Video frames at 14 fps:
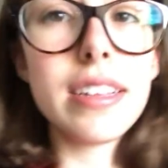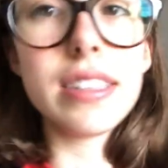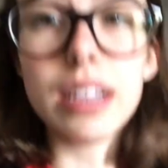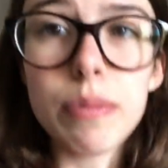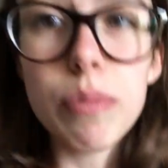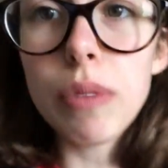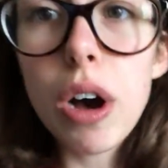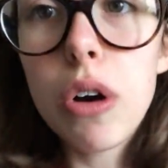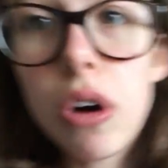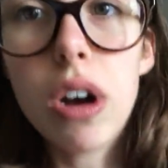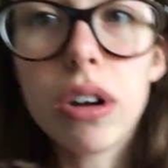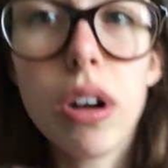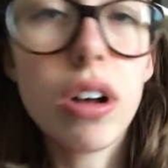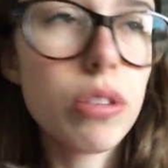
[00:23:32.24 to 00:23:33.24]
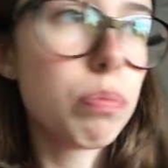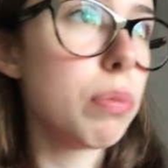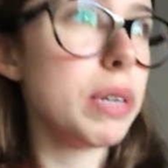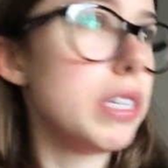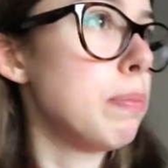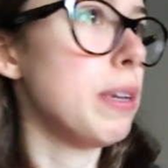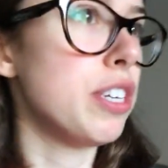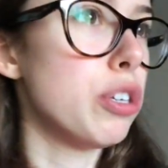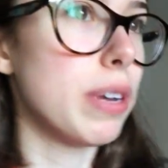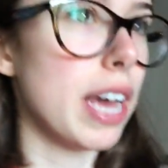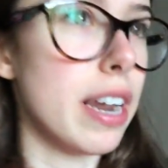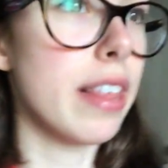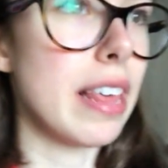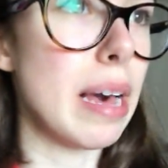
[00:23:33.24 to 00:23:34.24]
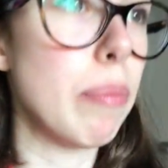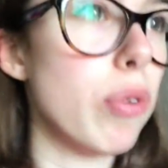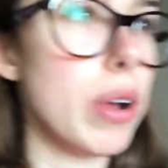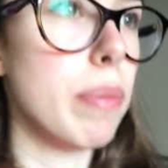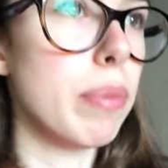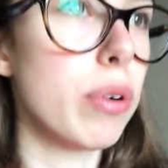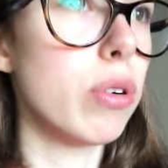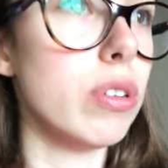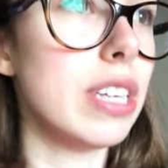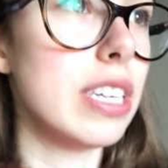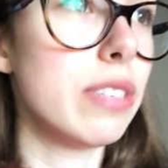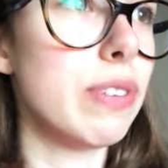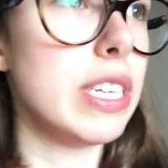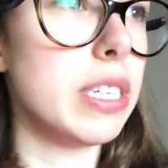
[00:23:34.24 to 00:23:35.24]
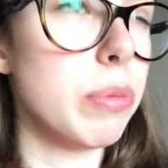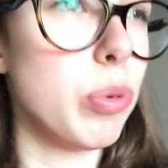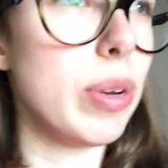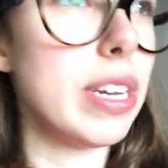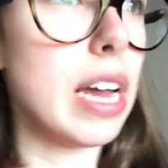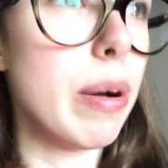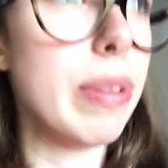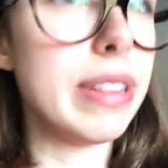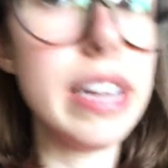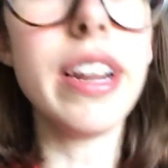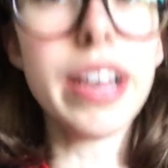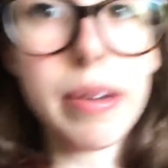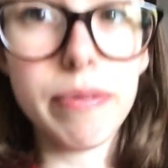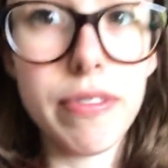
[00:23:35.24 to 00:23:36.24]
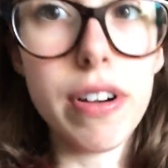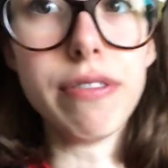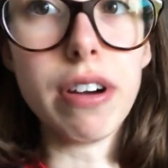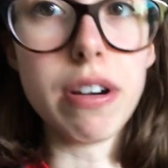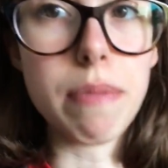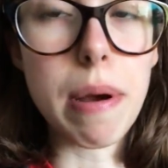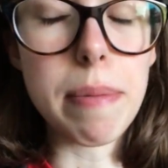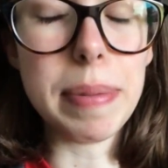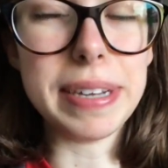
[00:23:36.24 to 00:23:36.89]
And then I'll probably speak to you again at that point, because let's face it, between now and then, I am very, very, very